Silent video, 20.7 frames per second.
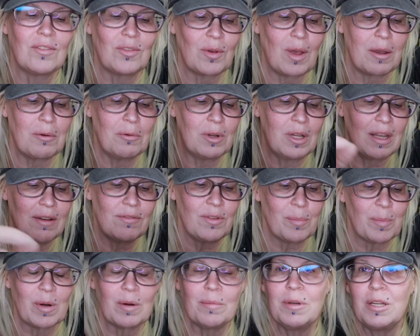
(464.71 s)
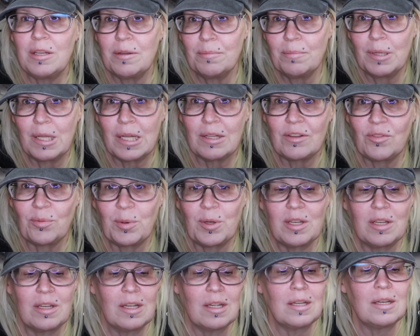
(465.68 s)
So I will have the permanent implants
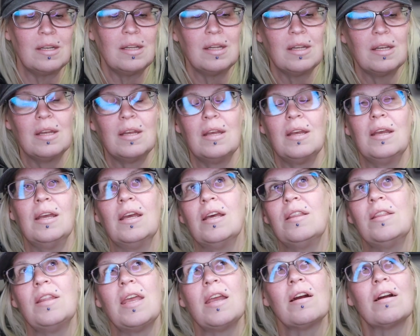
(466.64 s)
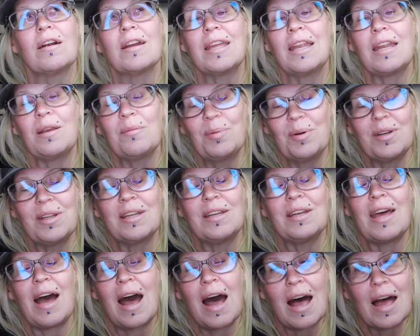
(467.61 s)
put in and they are getting put
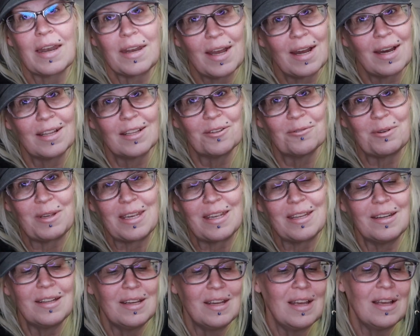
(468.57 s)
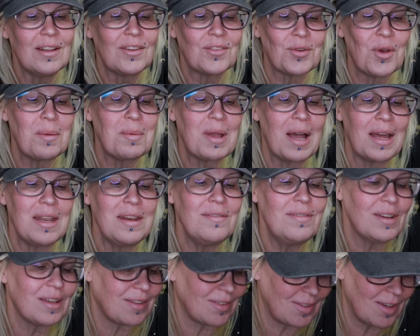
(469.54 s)
in on Halloween. So I'm kind
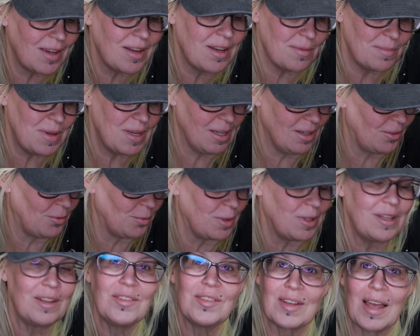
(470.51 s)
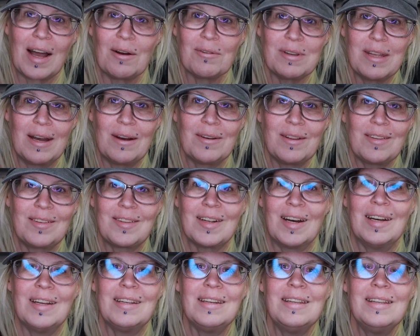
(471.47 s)
of excited because when this countdown is
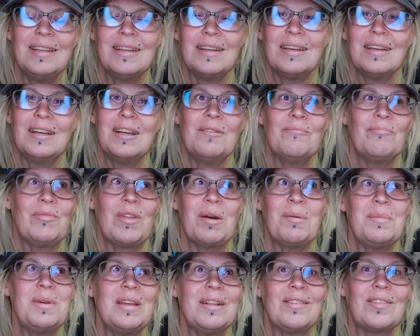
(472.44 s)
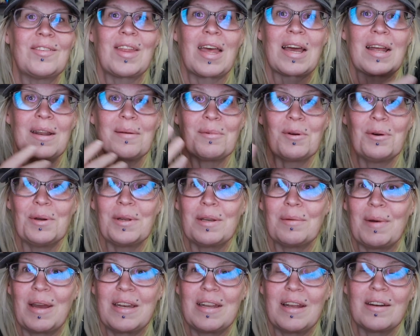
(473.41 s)
done, that means that I'm going
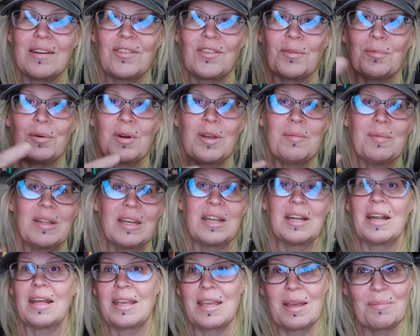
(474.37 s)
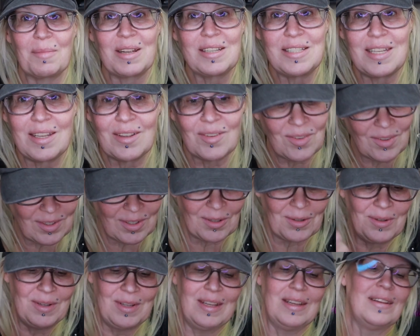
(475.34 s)
to my dentist appointment and I get my teeth
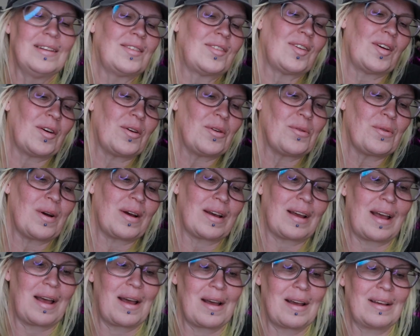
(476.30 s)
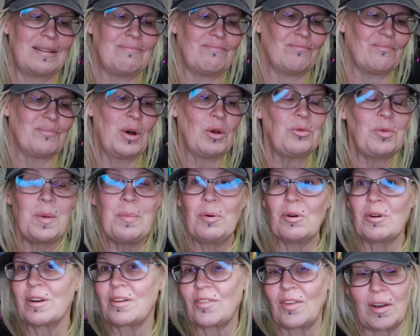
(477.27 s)
too. So uh, most
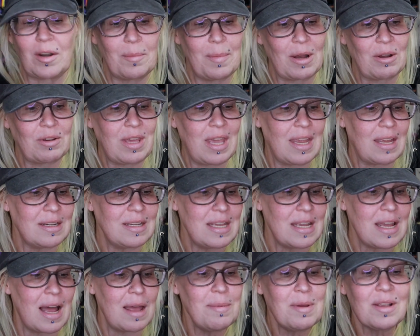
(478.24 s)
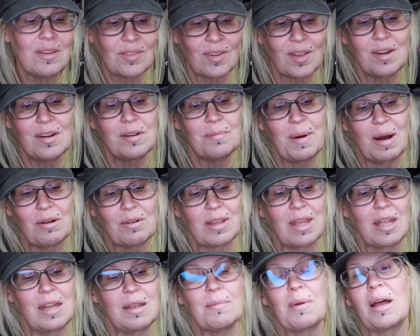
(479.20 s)
people are excited about candy. I'm excited about
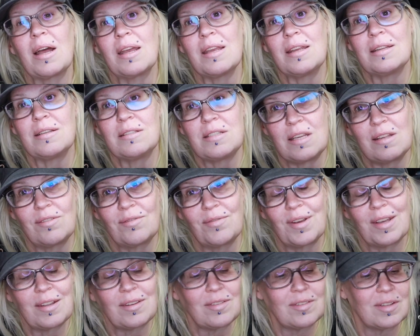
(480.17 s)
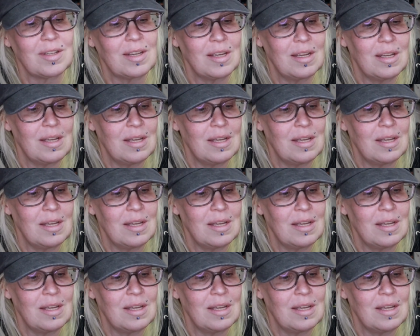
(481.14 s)
getting my teeth fixed.